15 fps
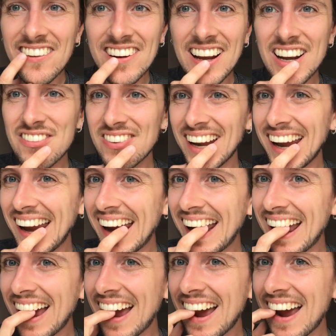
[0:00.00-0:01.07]
all going to be
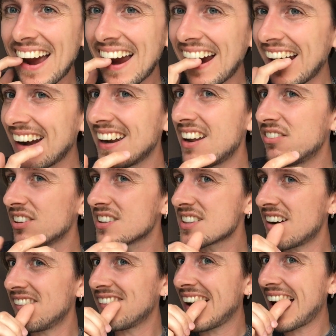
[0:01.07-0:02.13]
leveled
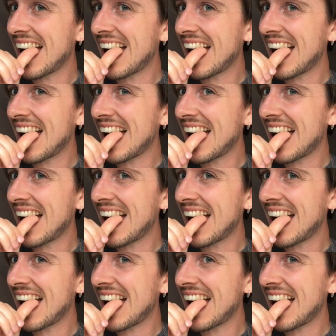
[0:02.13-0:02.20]
up.